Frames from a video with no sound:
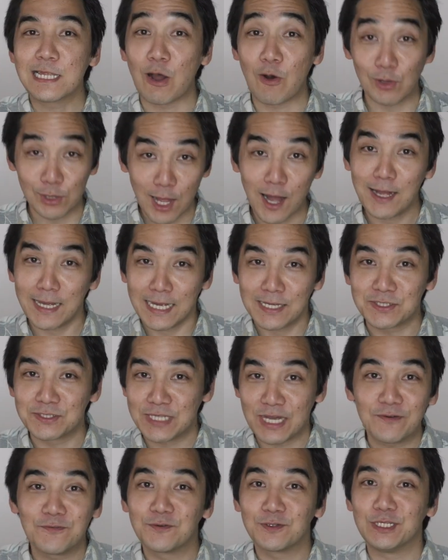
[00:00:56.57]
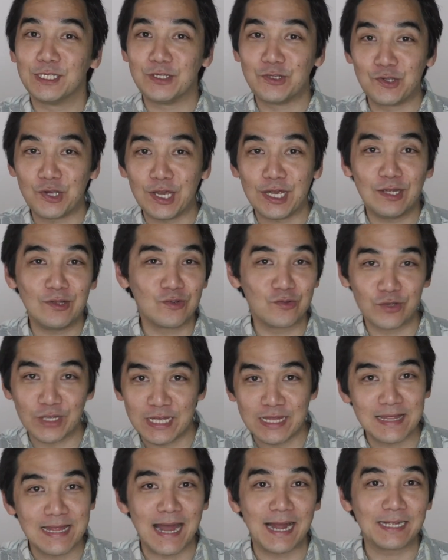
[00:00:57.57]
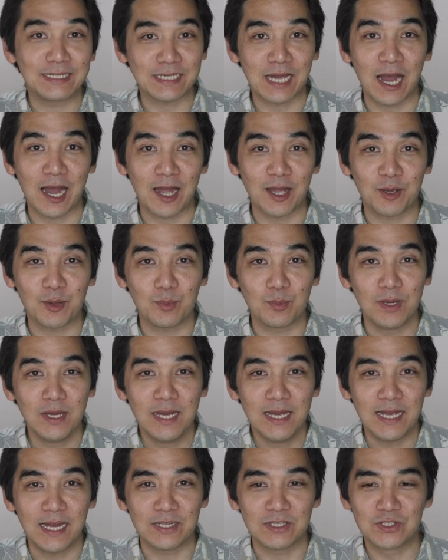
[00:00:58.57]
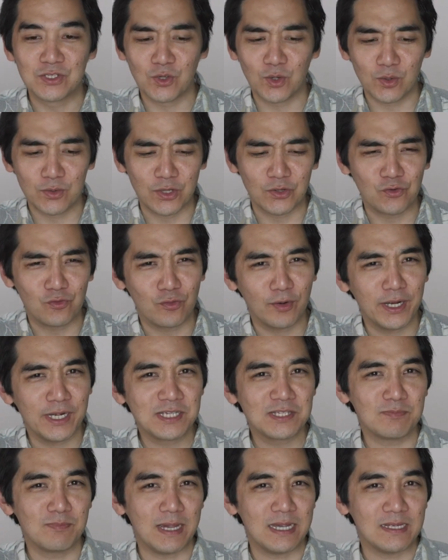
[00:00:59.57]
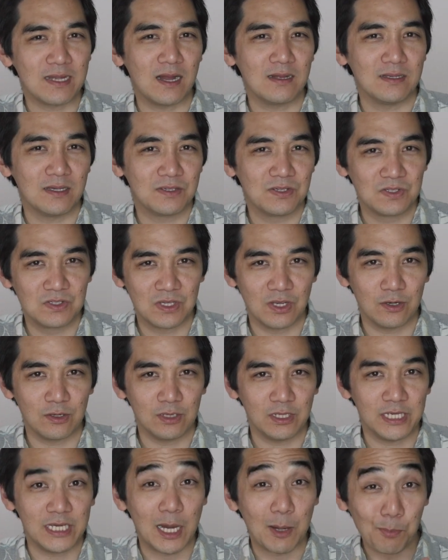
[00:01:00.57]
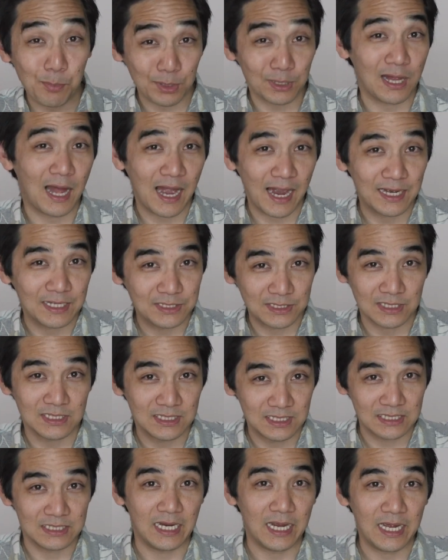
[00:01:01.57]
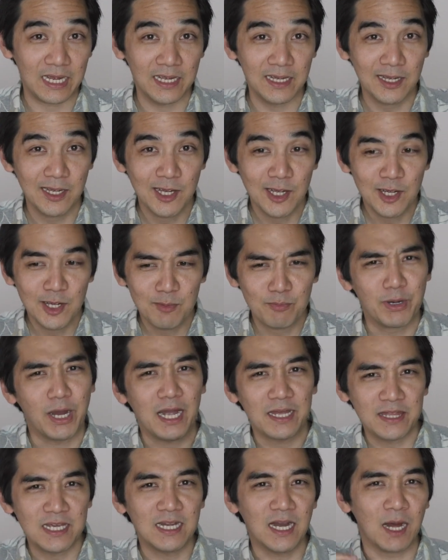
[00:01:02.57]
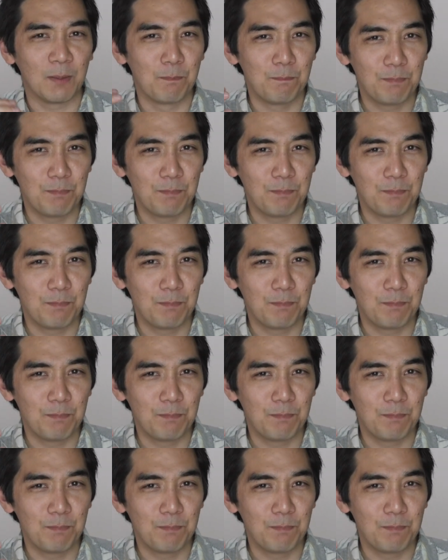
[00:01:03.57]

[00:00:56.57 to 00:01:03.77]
Now, a lot has definitely changed in that time, and so the trends may not necessarily apply to today, but I think a